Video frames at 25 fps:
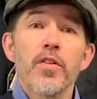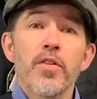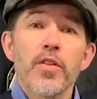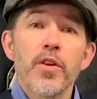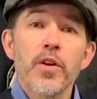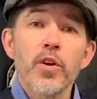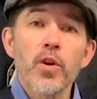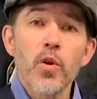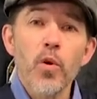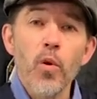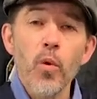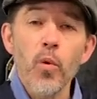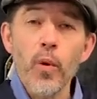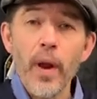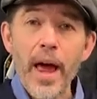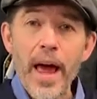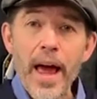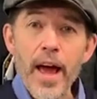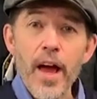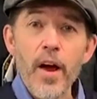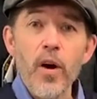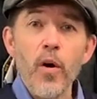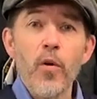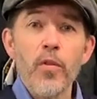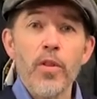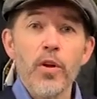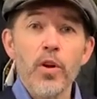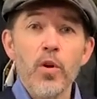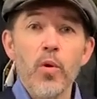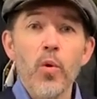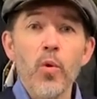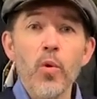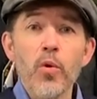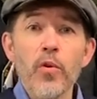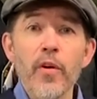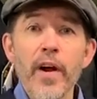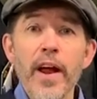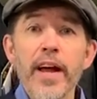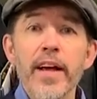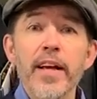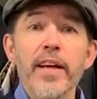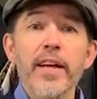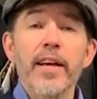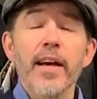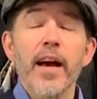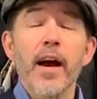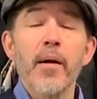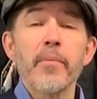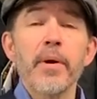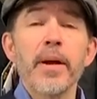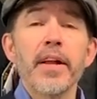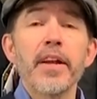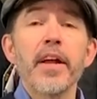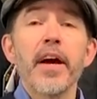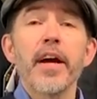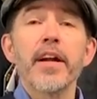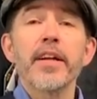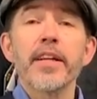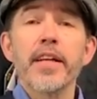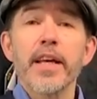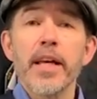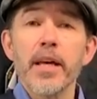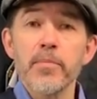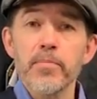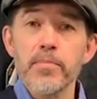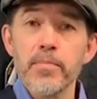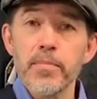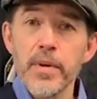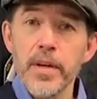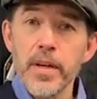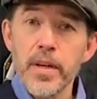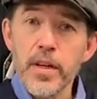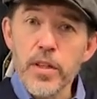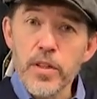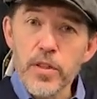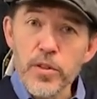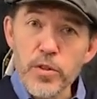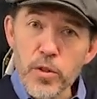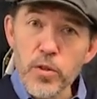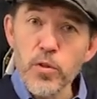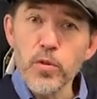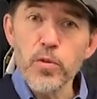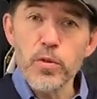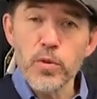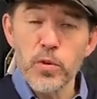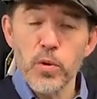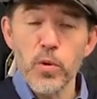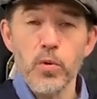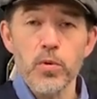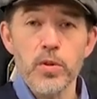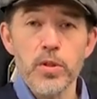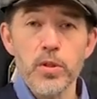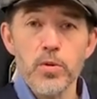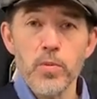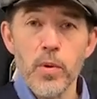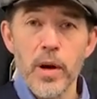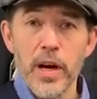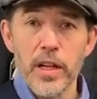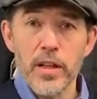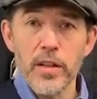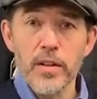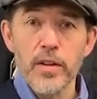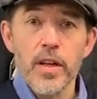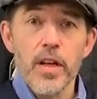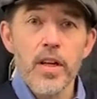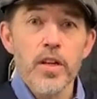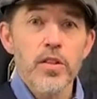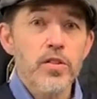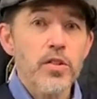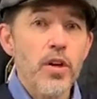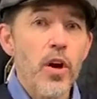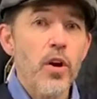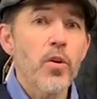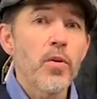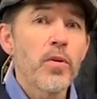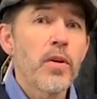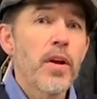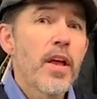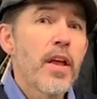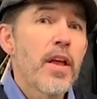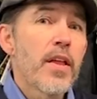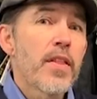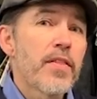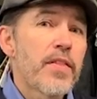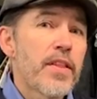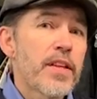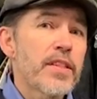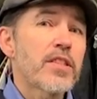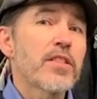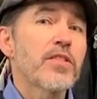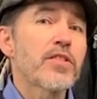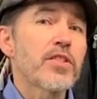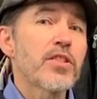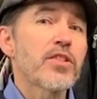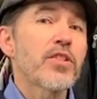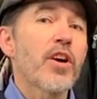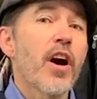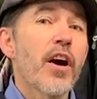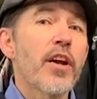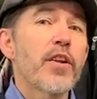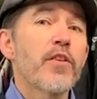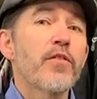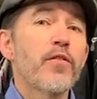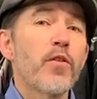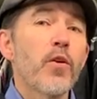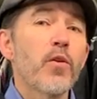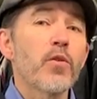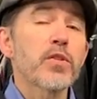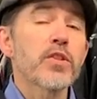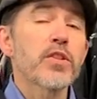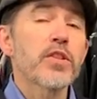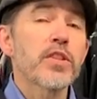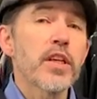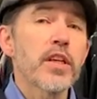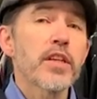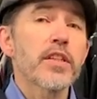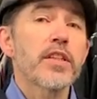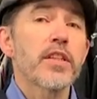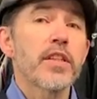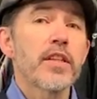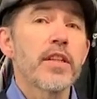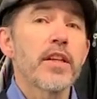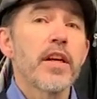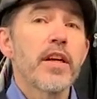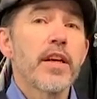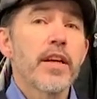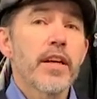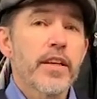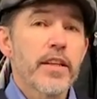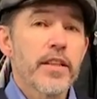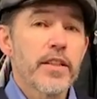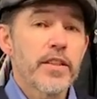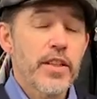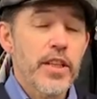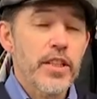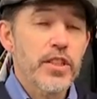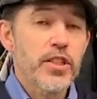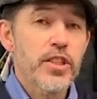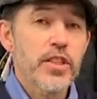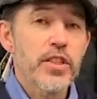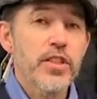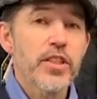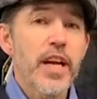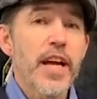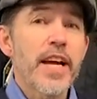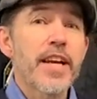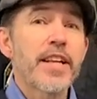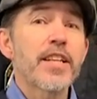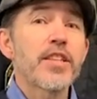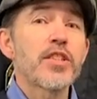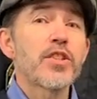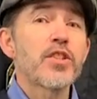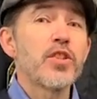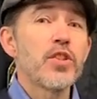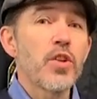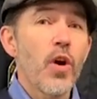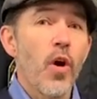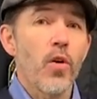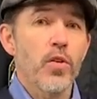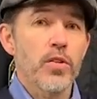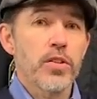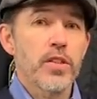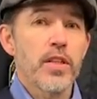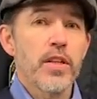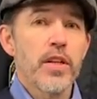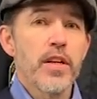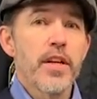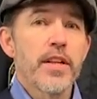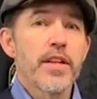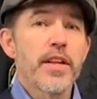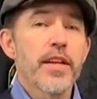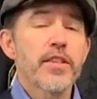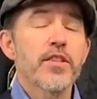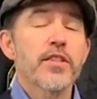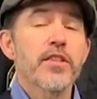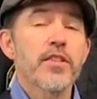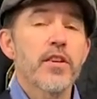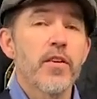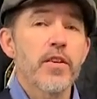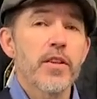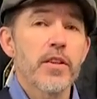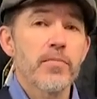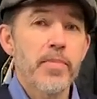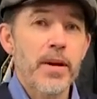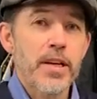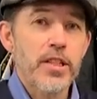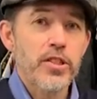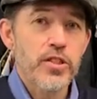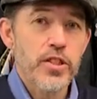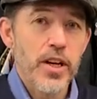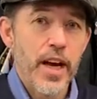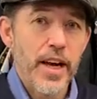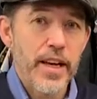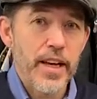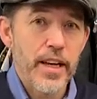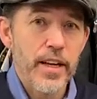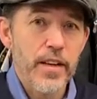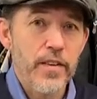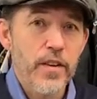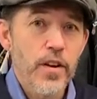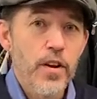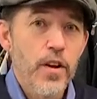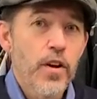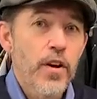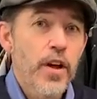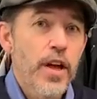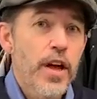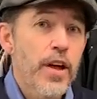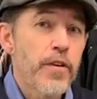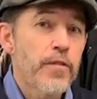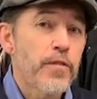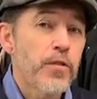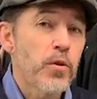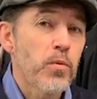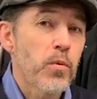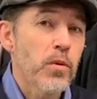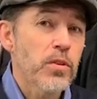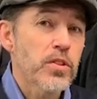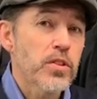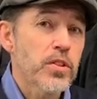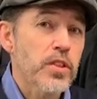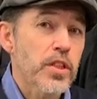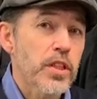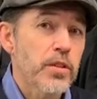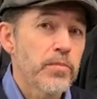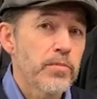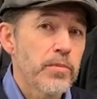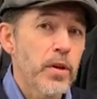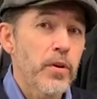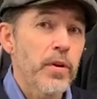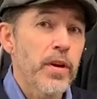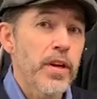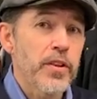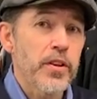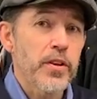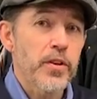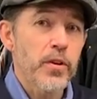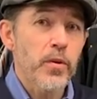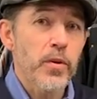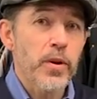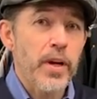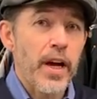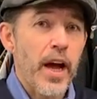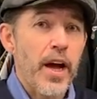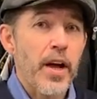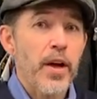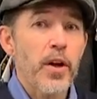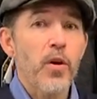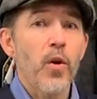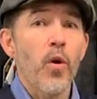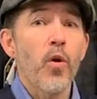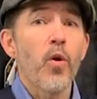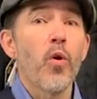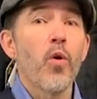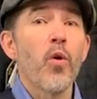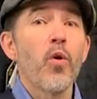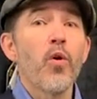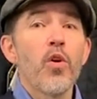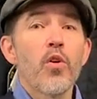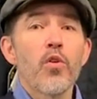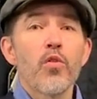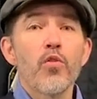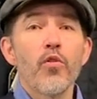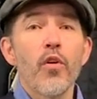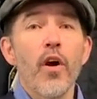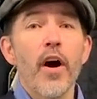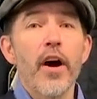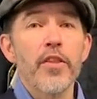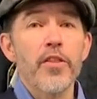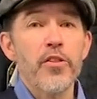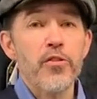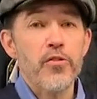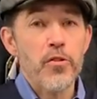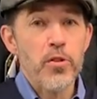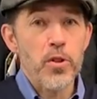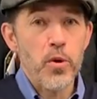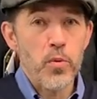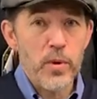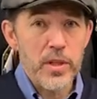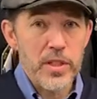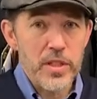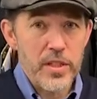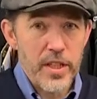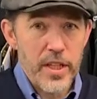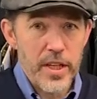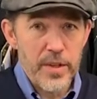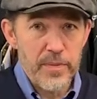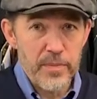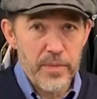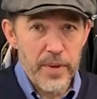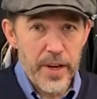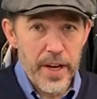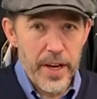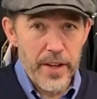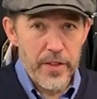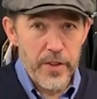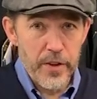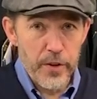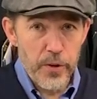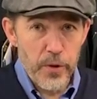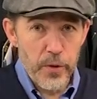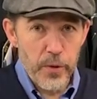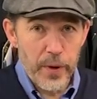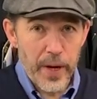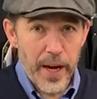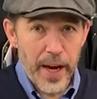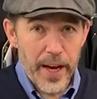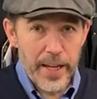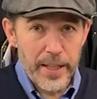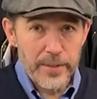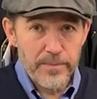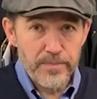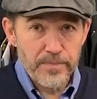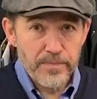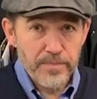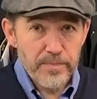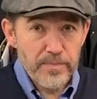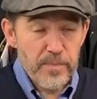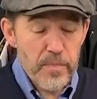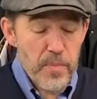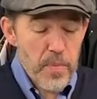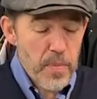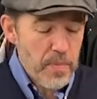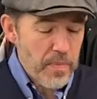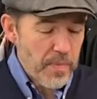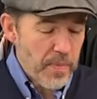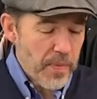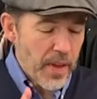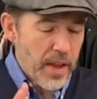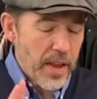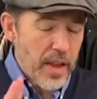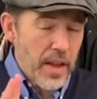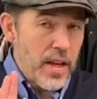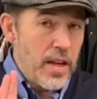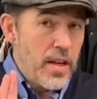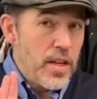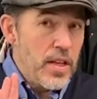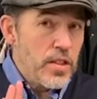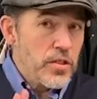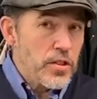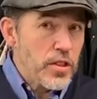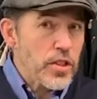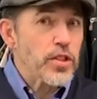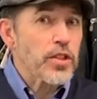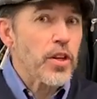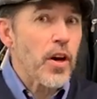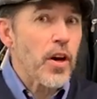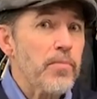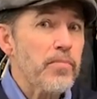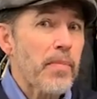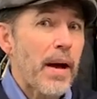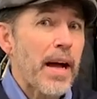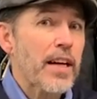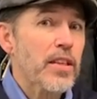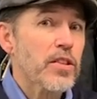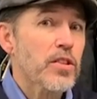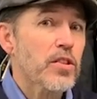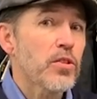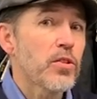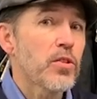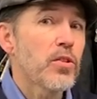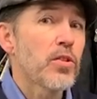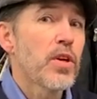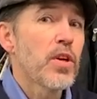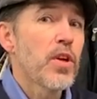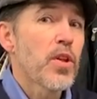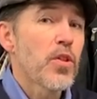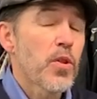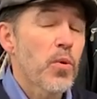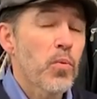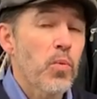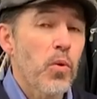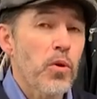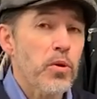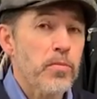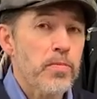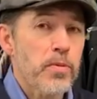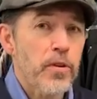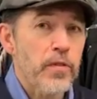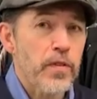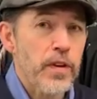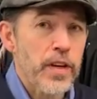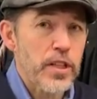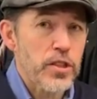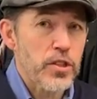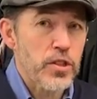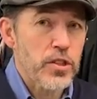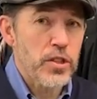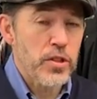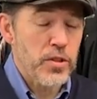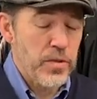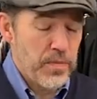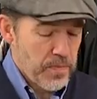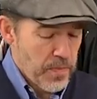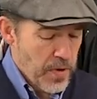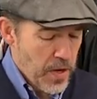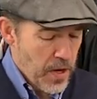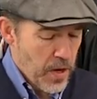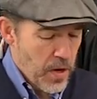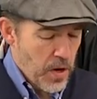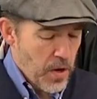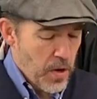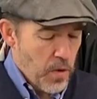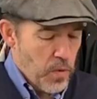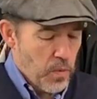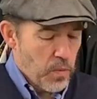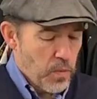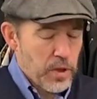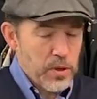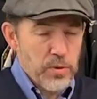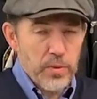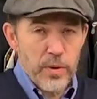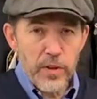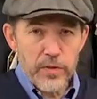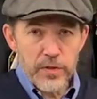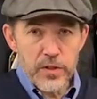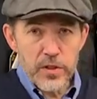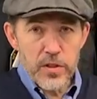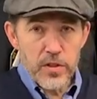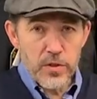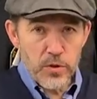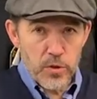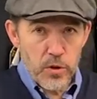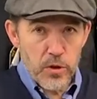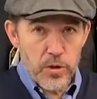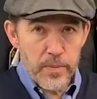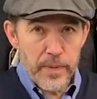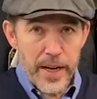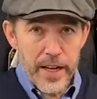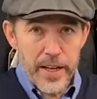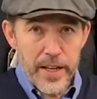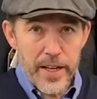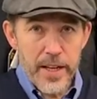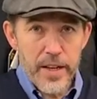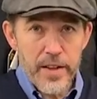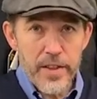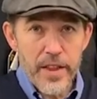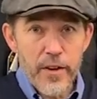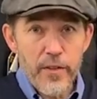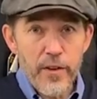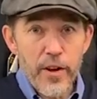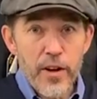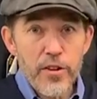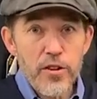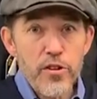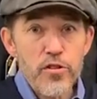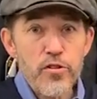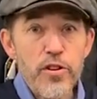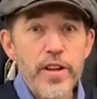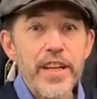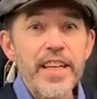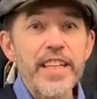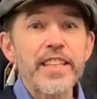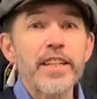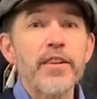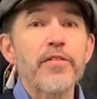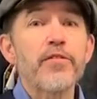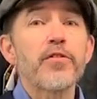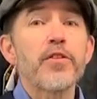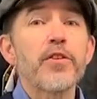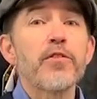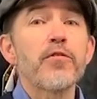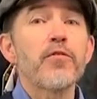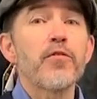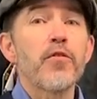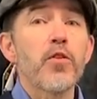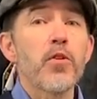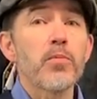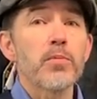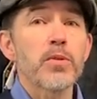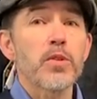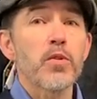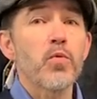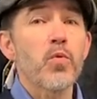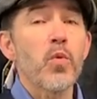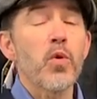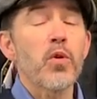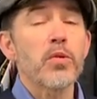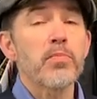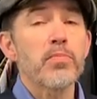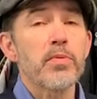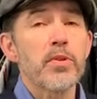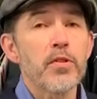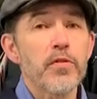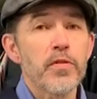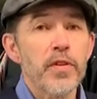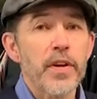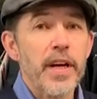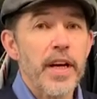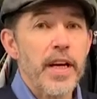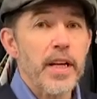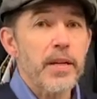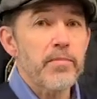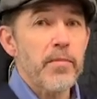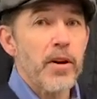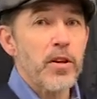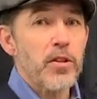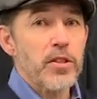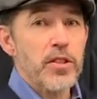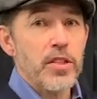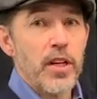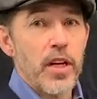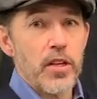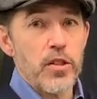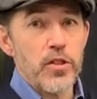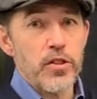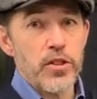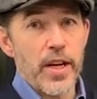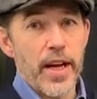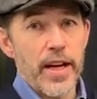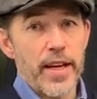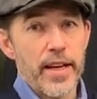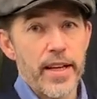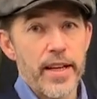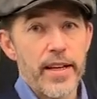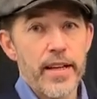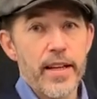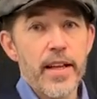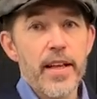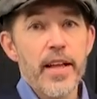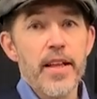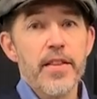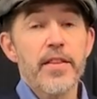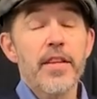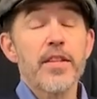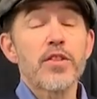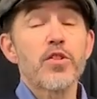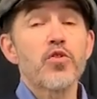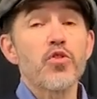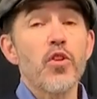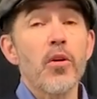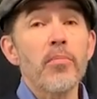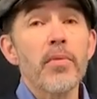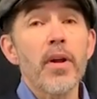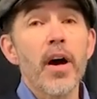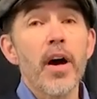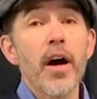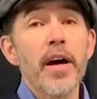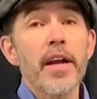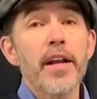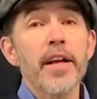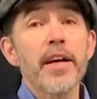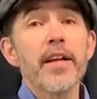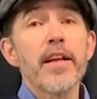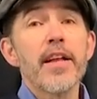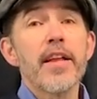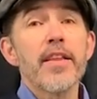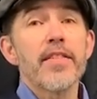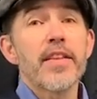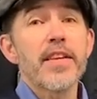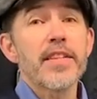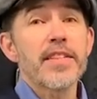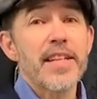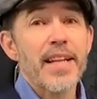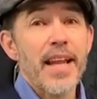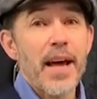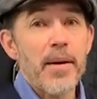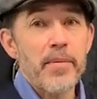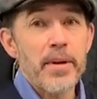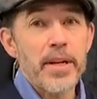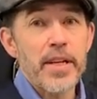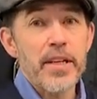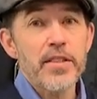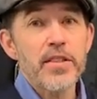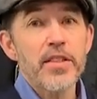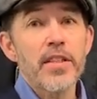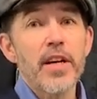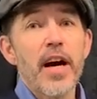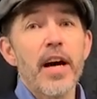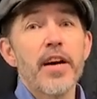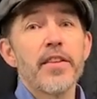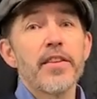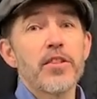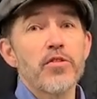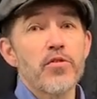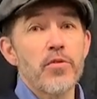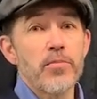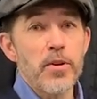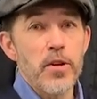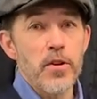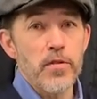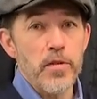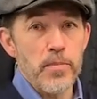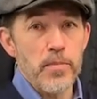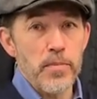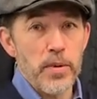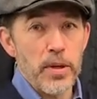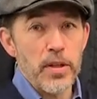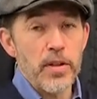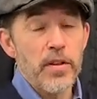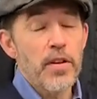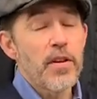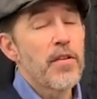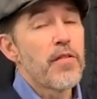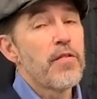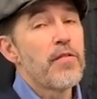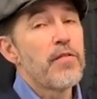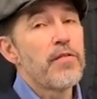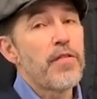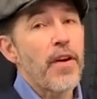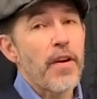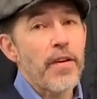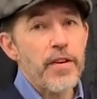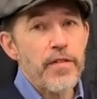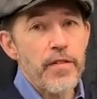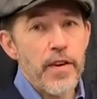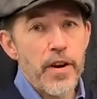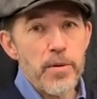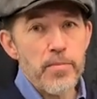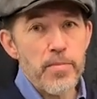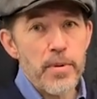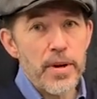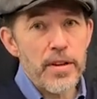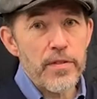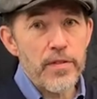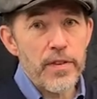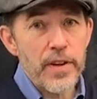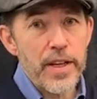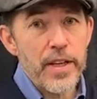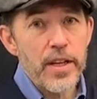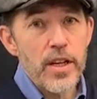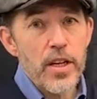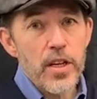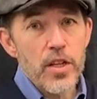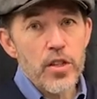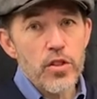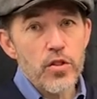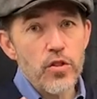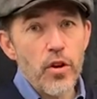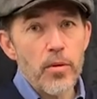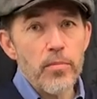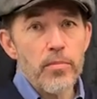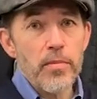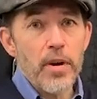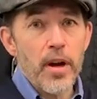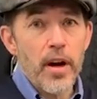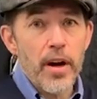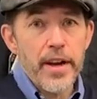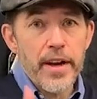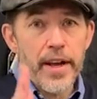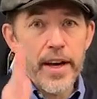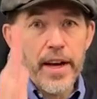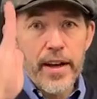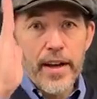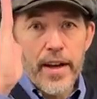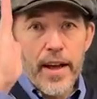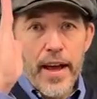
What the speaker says: the cool air or the cooler air can come in and keep you cool as well. So this is designed for certain conditions. It is not necessarily the best jacket if you want to commute in the UK or ride through the winter in the UK. Just back to the waterproofing issue, which we often talk about here, there are three different forms of waterproofing in a motorcycle jacket. There's drop liner, there's laminate, and there's removable. Very, very briefly, drop liner,